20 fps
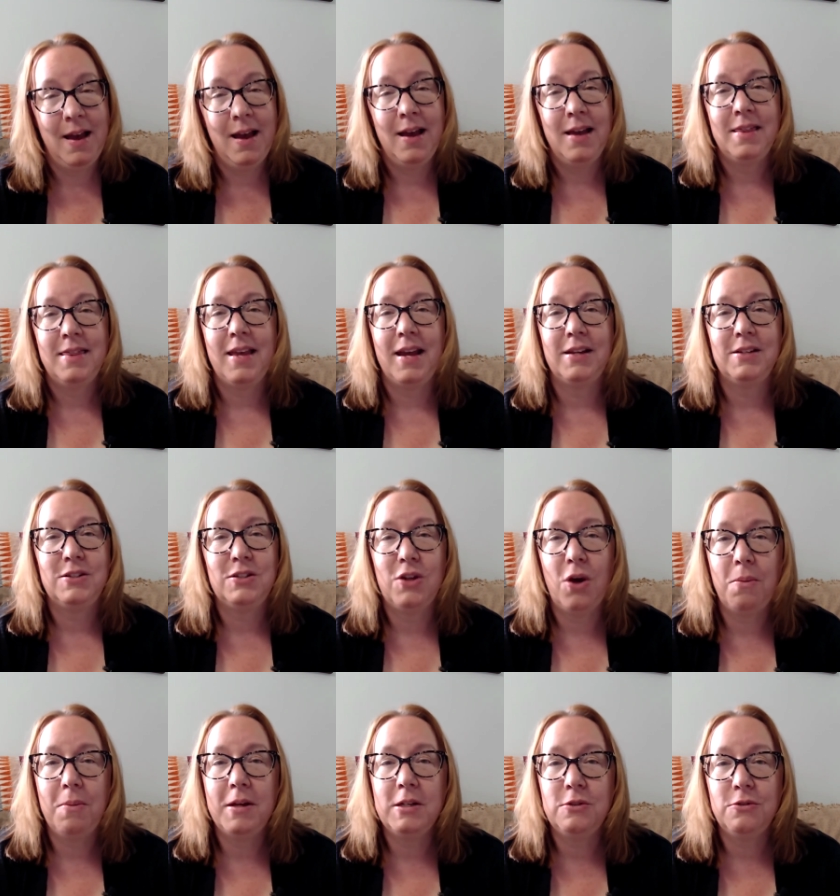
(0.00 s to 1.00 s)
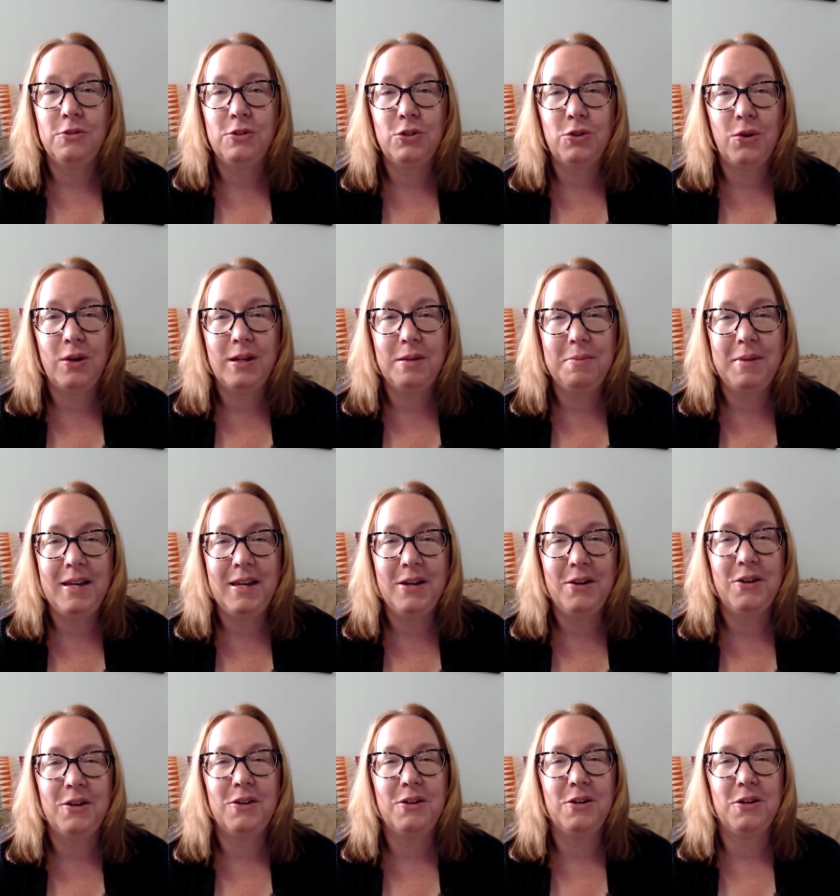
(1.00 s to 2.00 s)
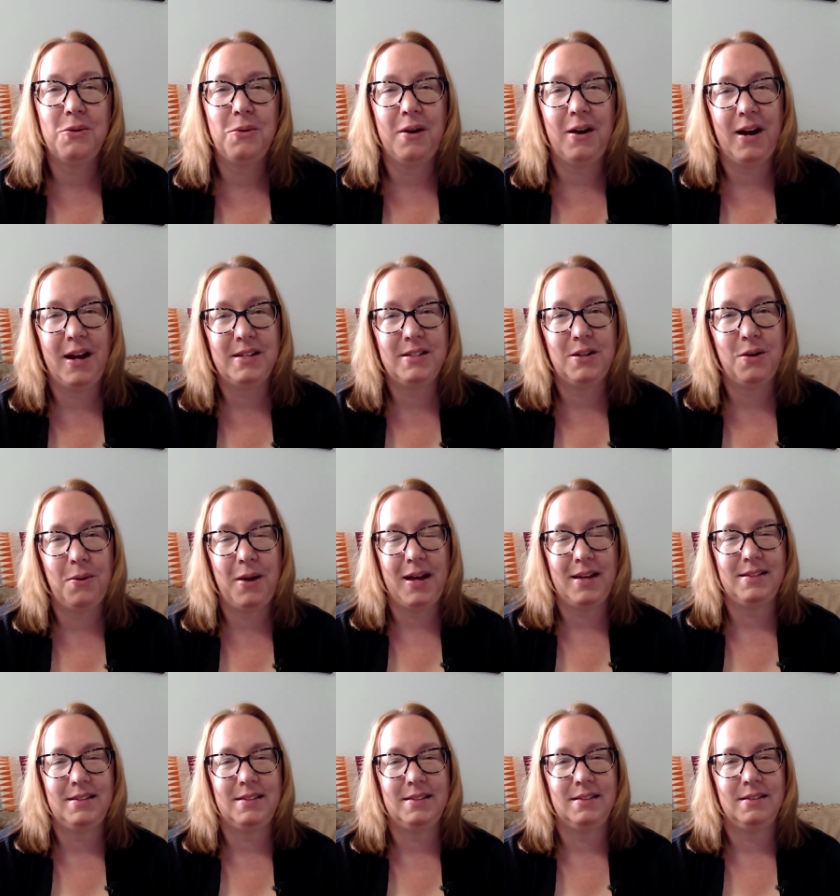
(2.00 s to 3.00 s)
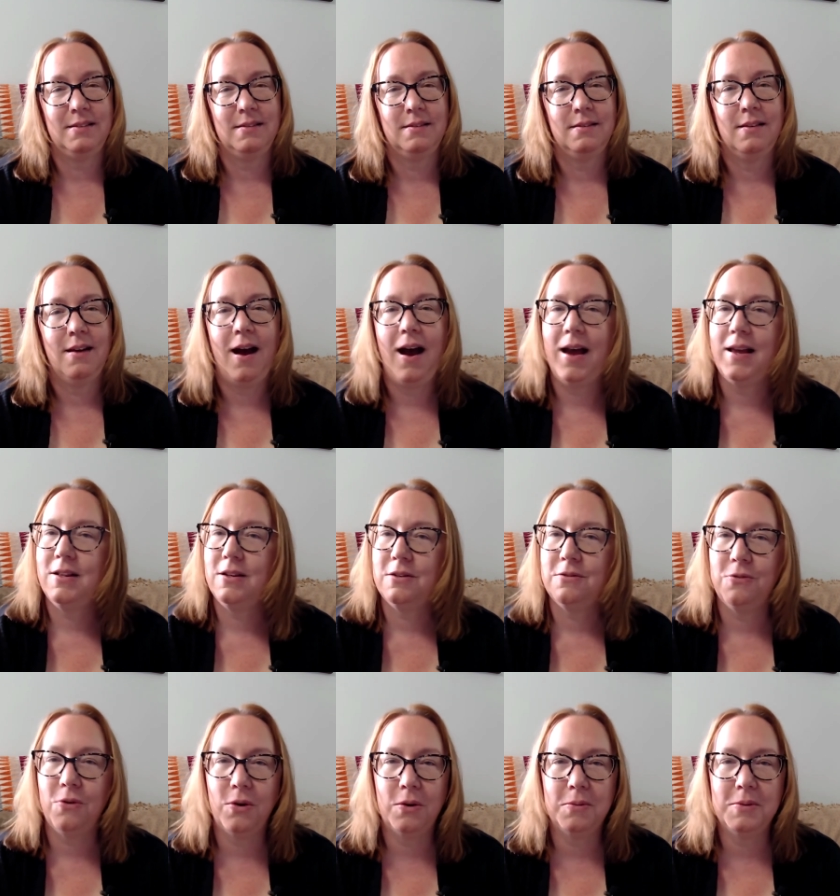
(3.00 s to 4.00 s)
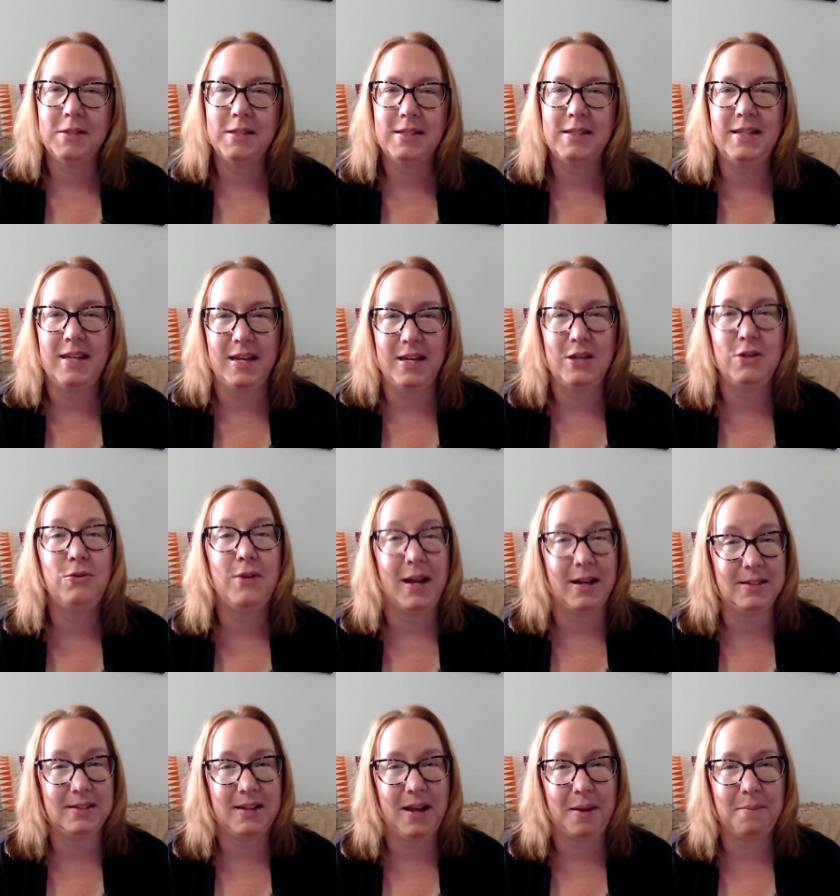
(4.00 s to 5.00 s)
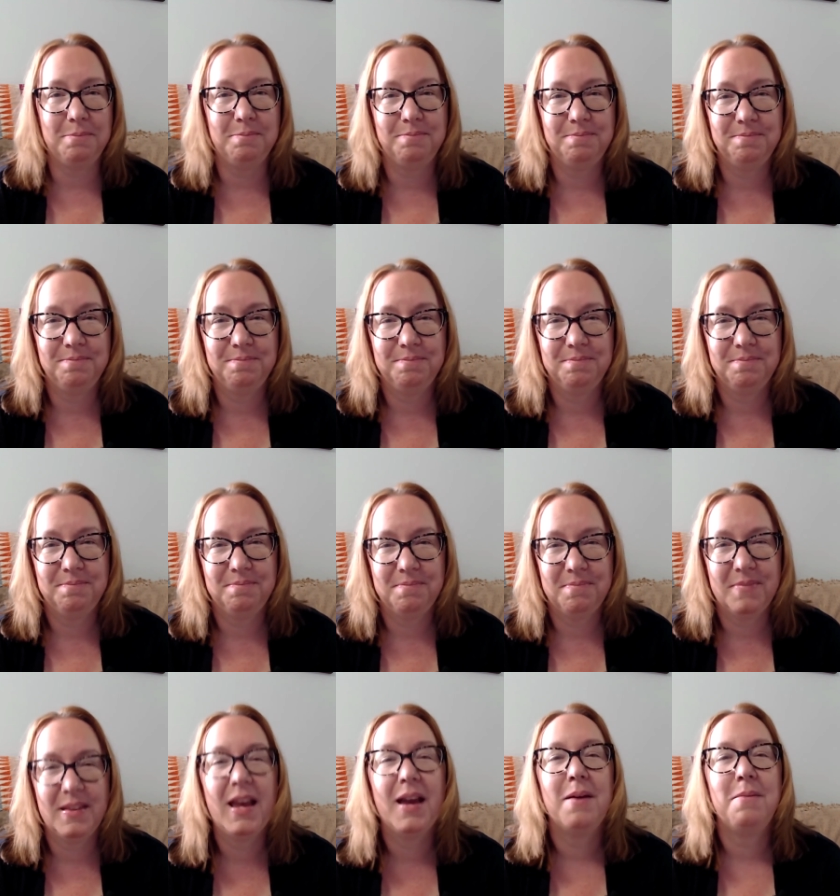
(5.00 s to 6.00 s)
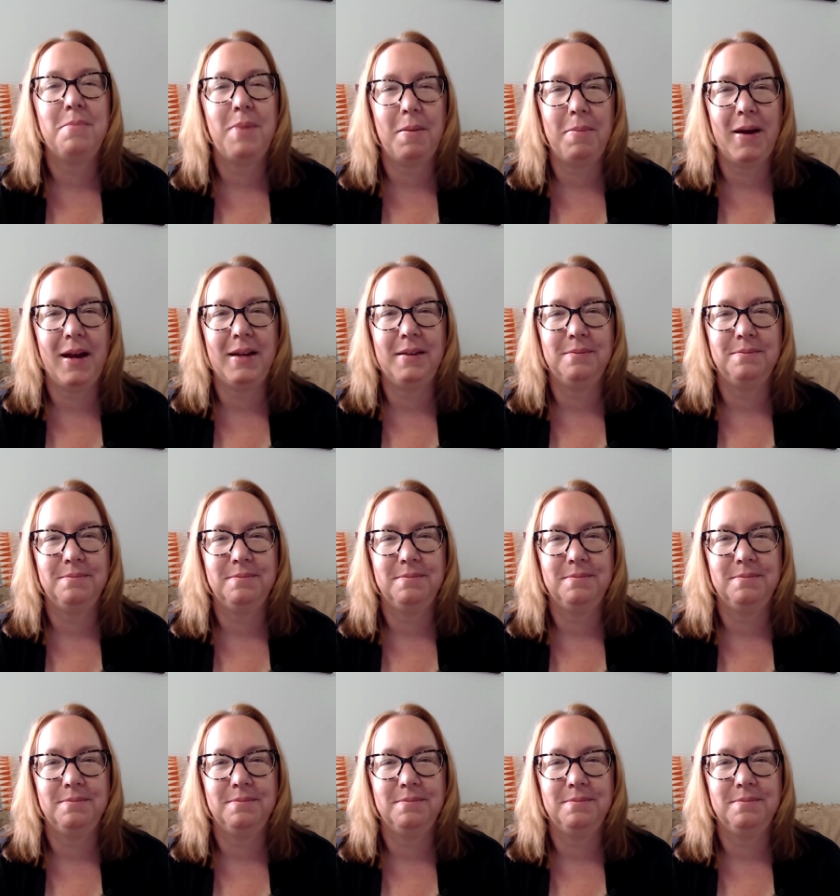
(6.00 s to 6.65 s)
Thanks so much for joining me here at Cookware SOS. I look forward to seeing you next time. Bye-bye.